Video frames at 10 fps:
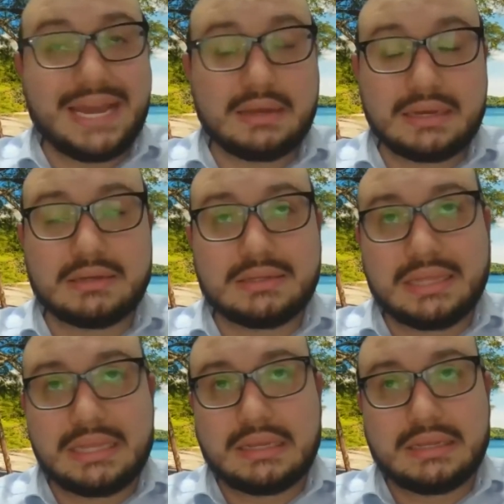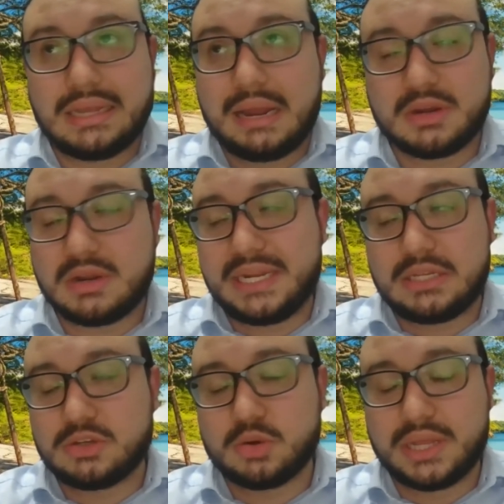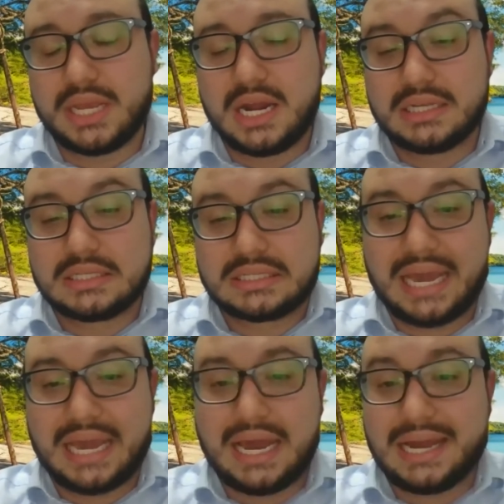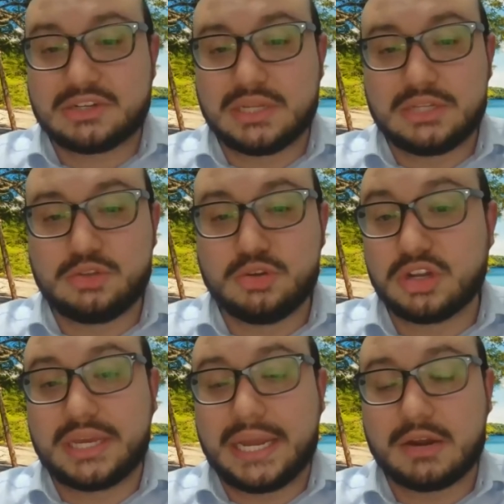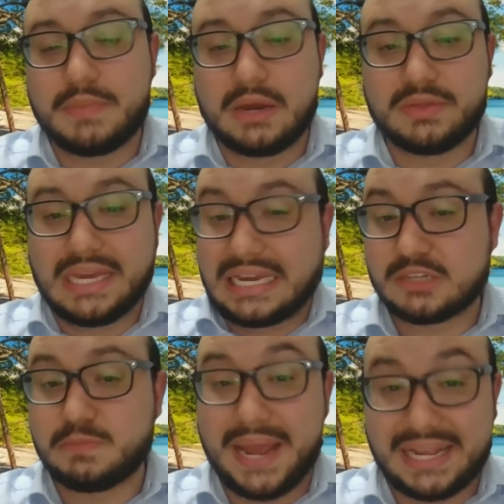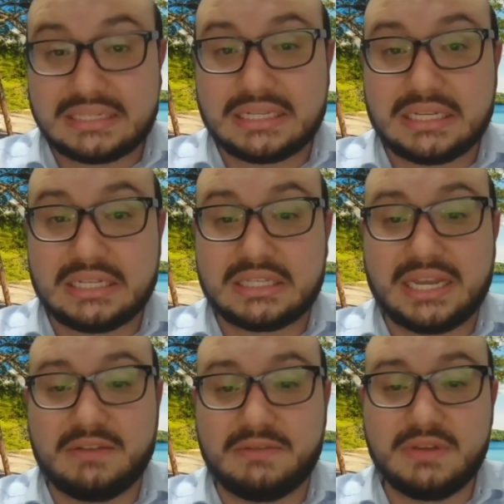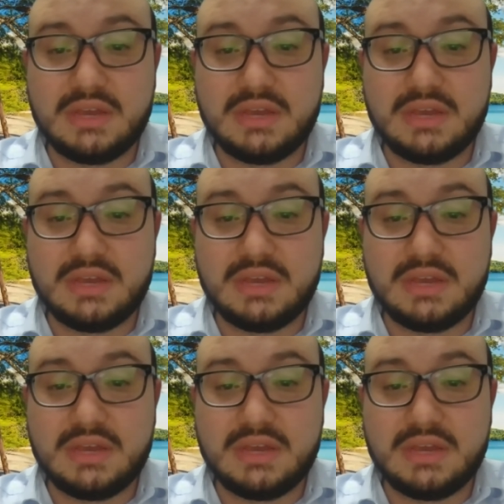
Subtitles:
I'm gonna be totally honest. Caja actually do not care about the expenses itself.